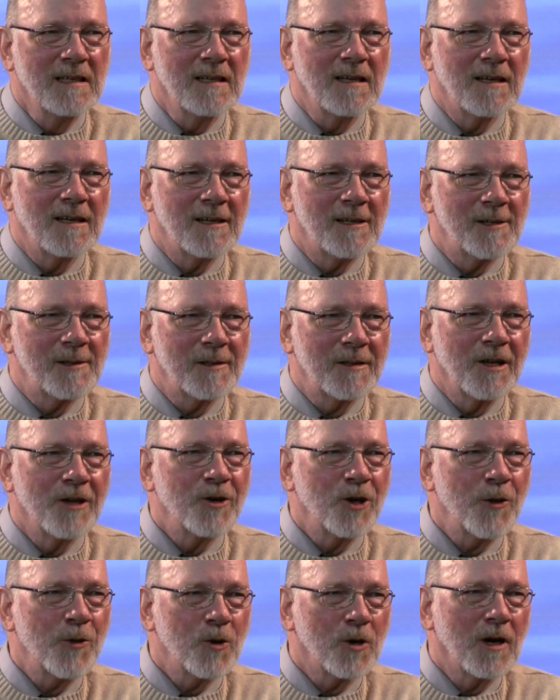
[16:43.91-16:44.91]
uh,
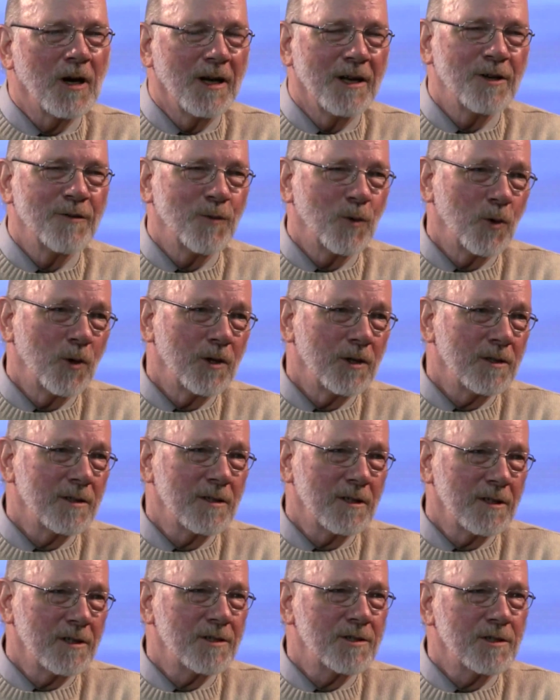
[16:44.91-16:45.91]
another kind of
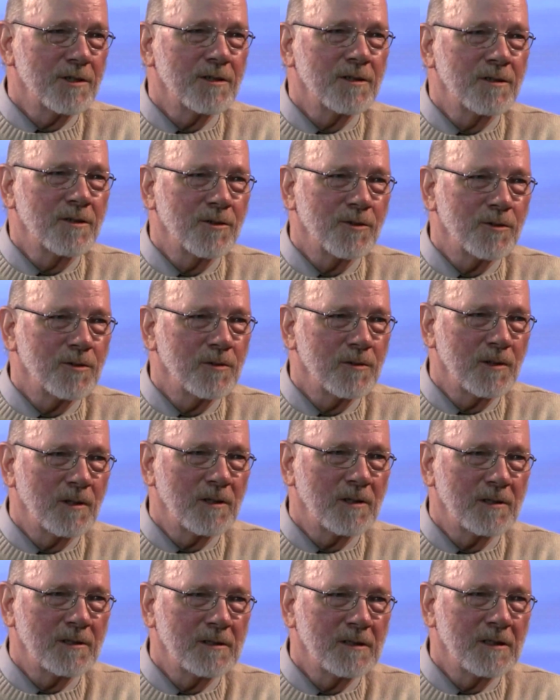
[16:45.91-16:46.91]
orientation to
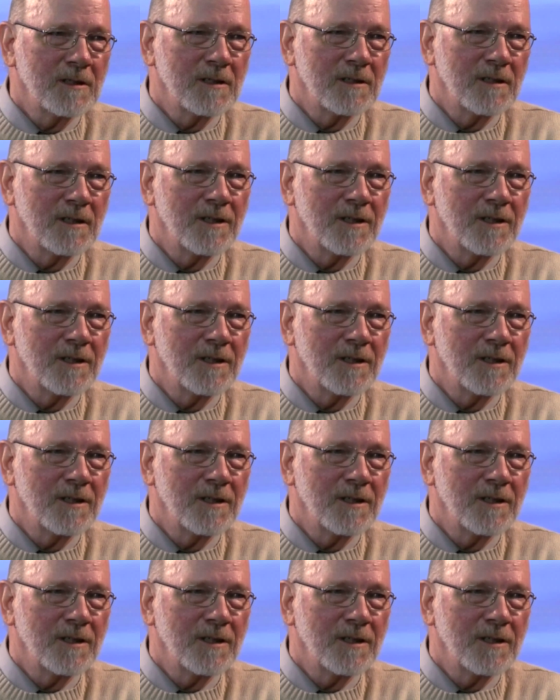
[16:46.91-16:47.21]
uh,